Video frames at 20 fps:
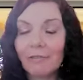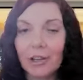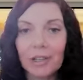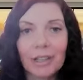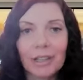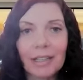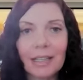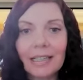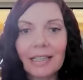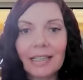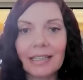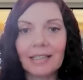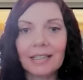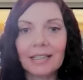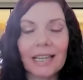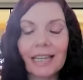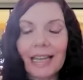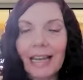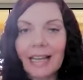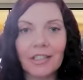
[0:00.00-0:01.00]

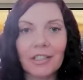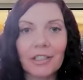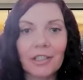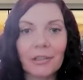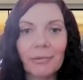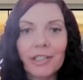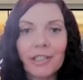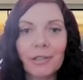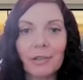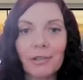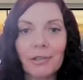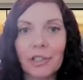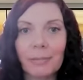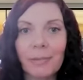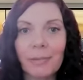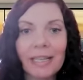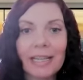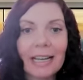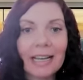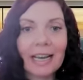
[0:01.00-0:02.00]
everything that had to do with
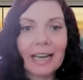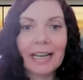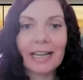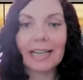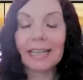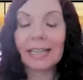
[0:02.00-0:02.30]
social media.